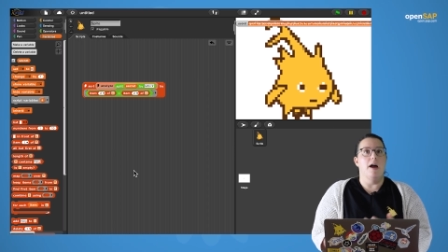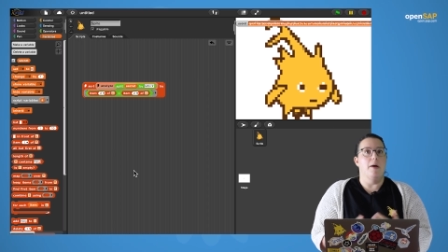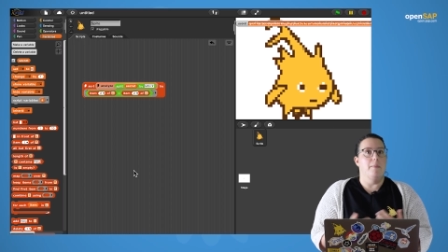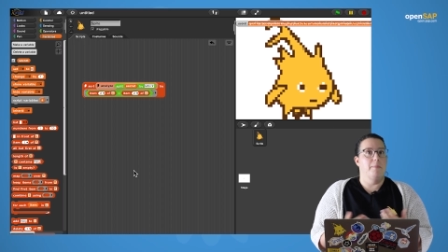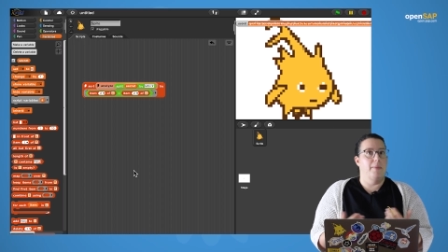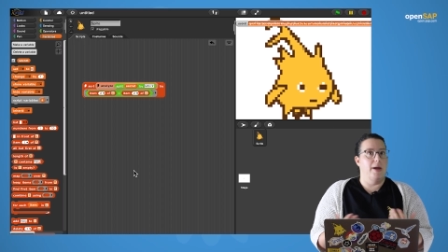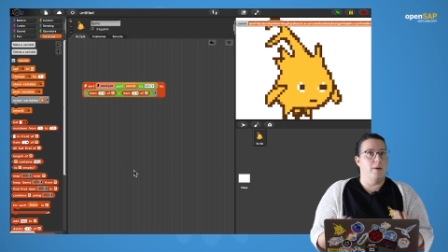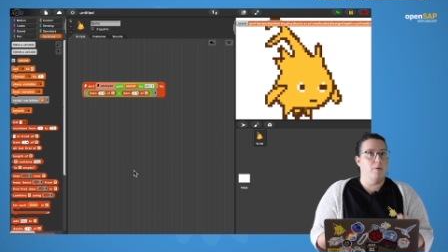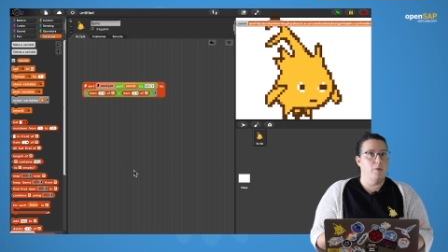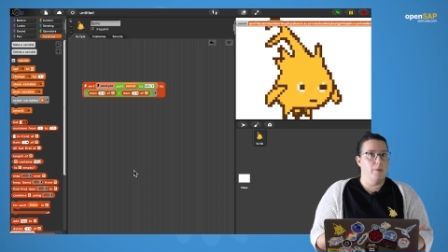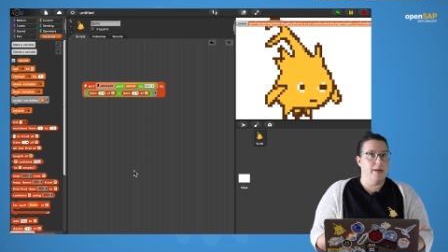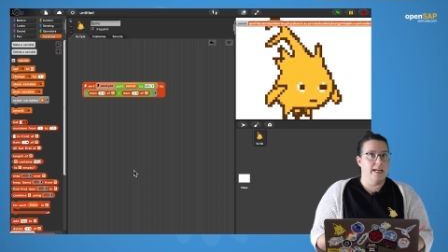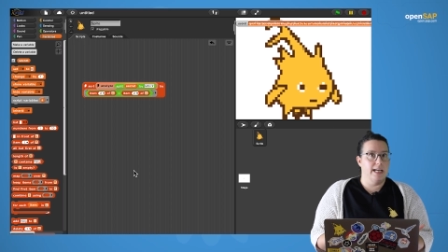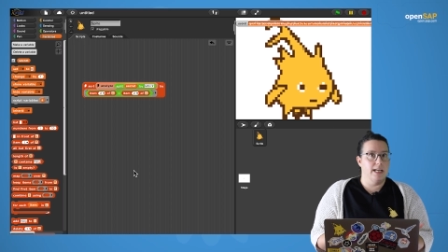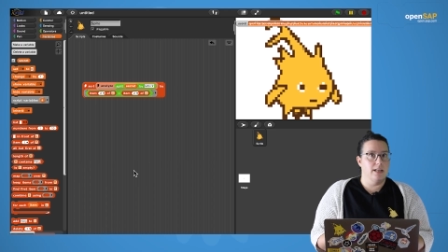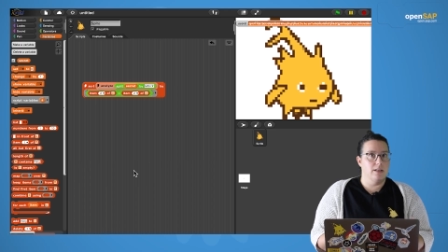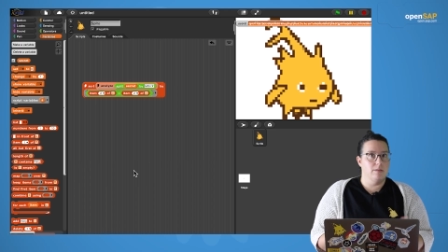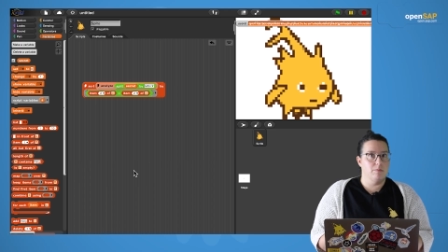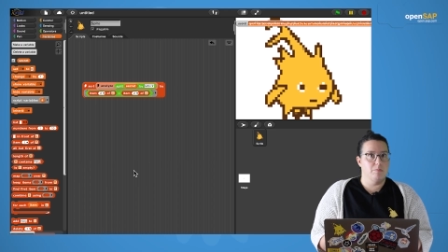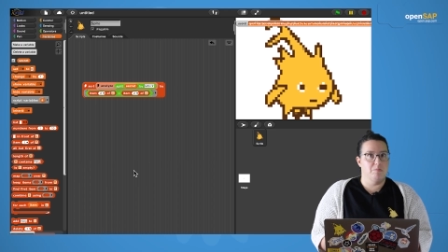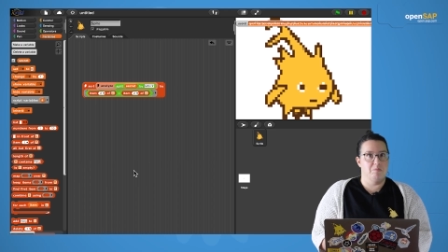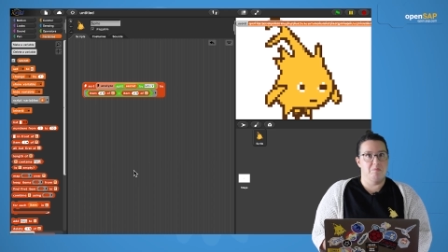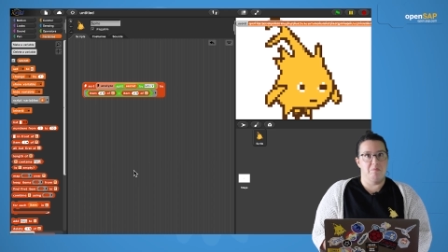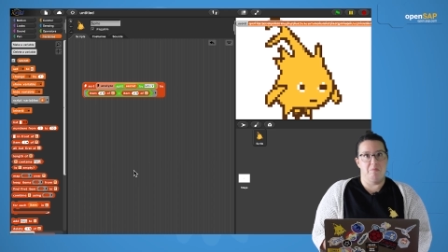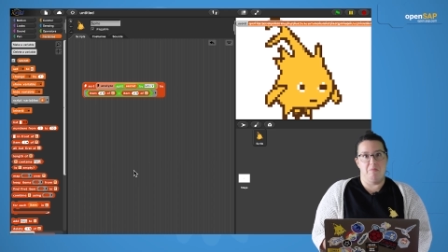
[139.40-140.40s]
Maybe we
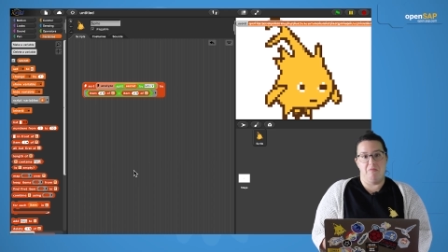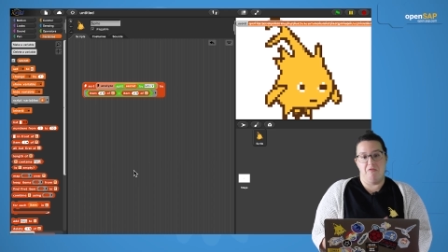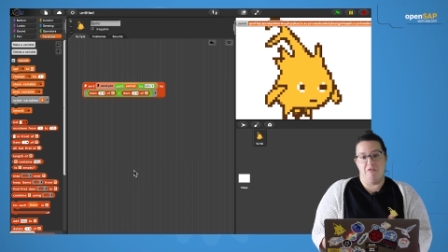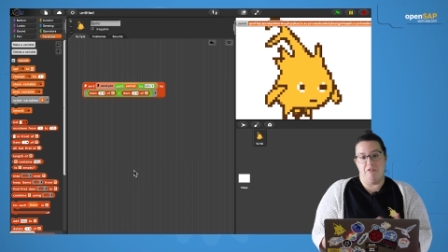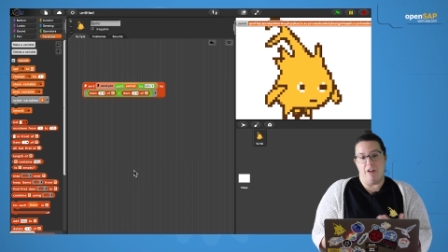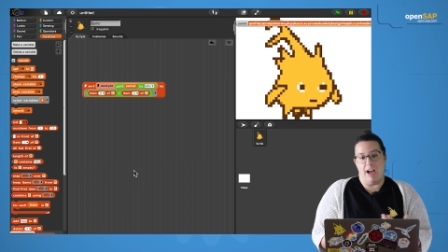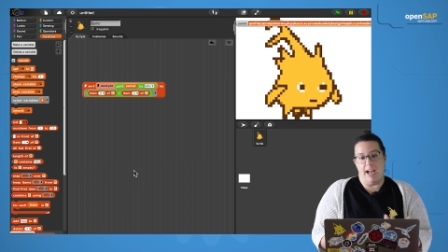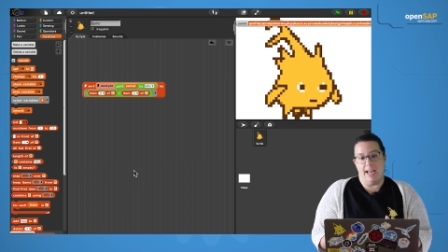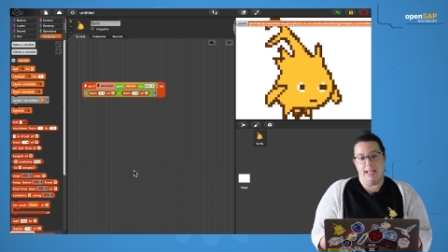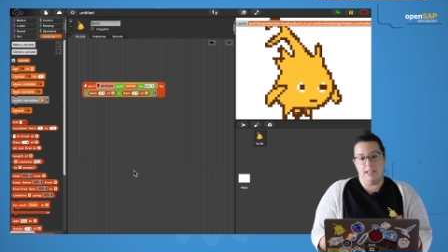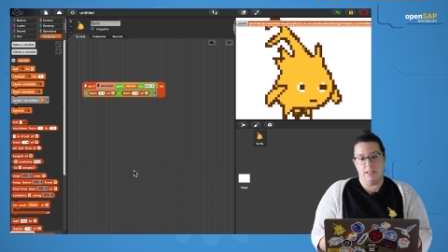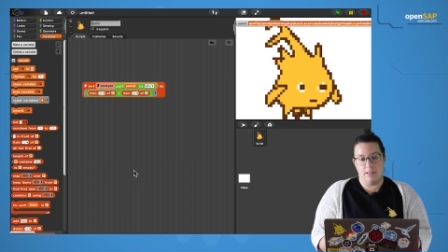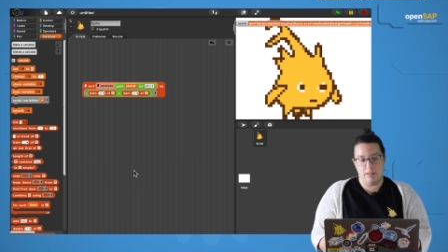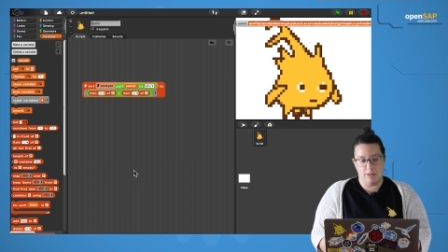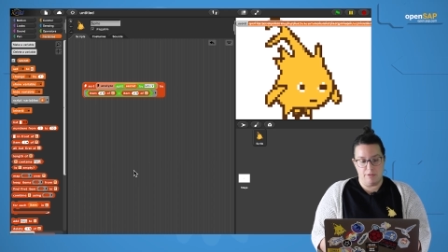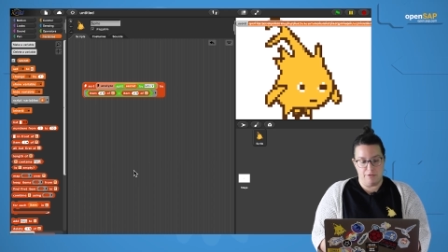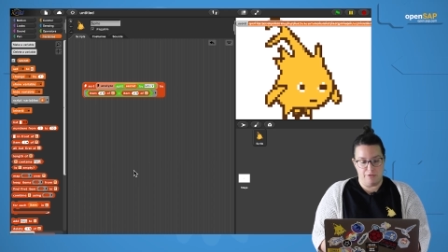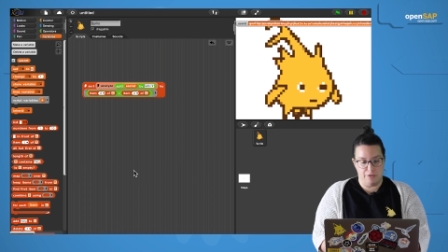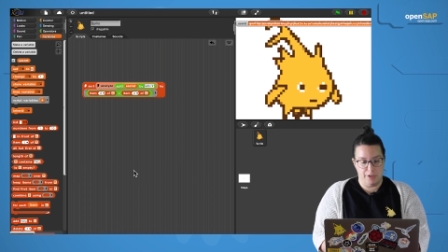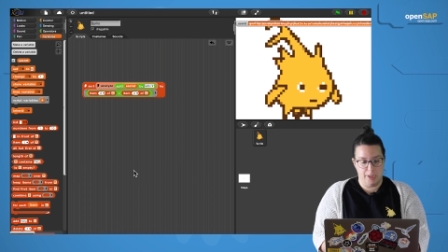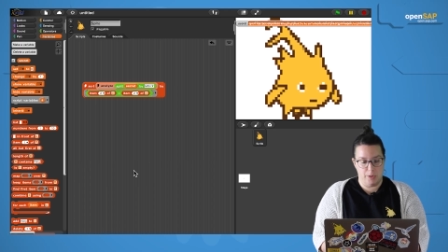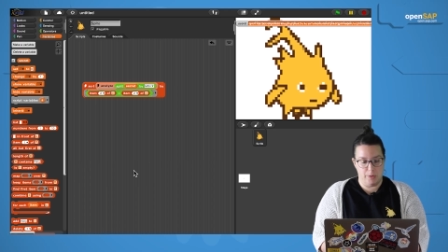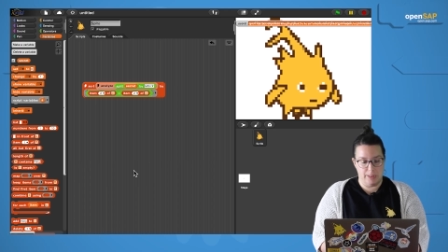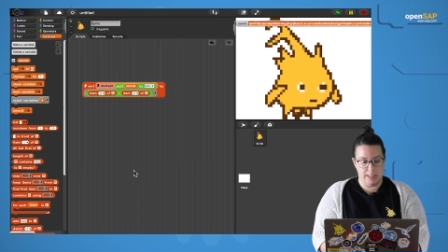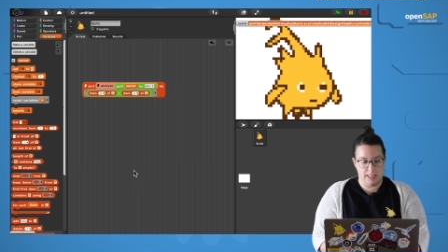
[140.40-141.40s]
can find the
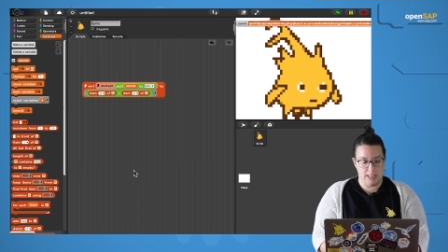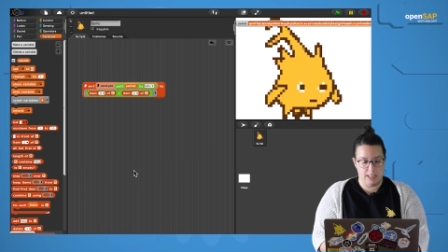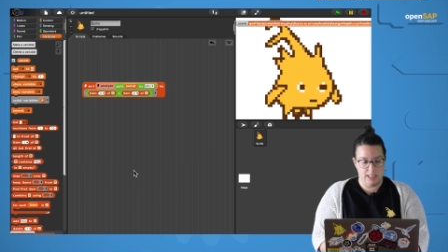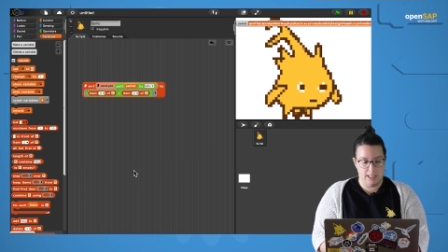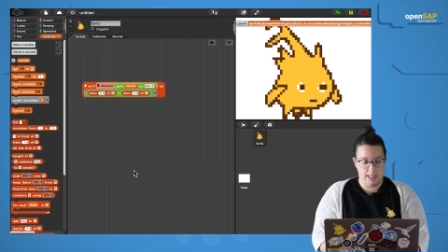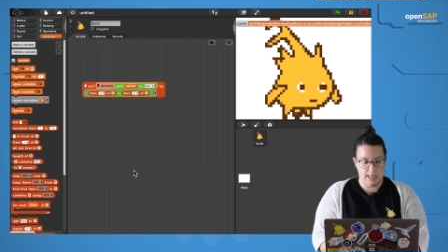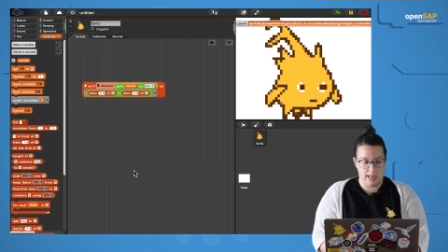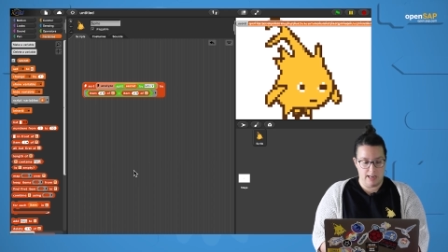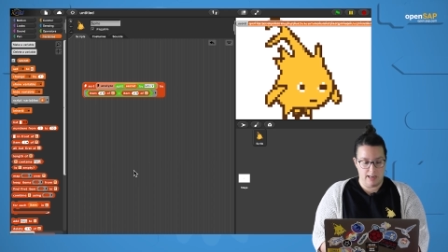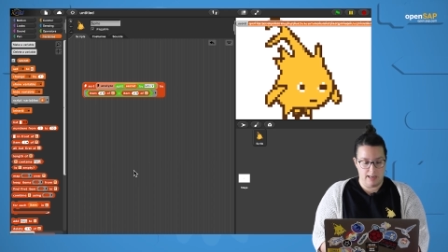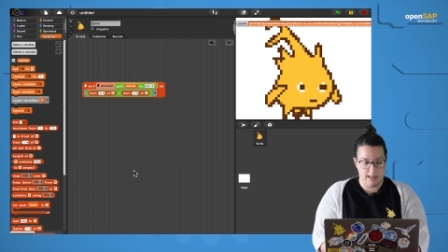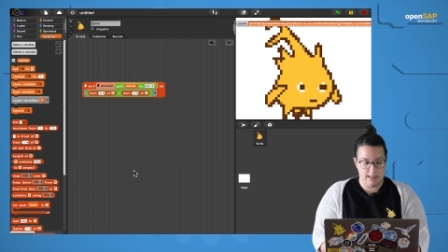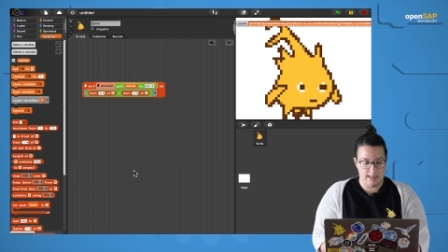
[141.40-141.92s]
frequency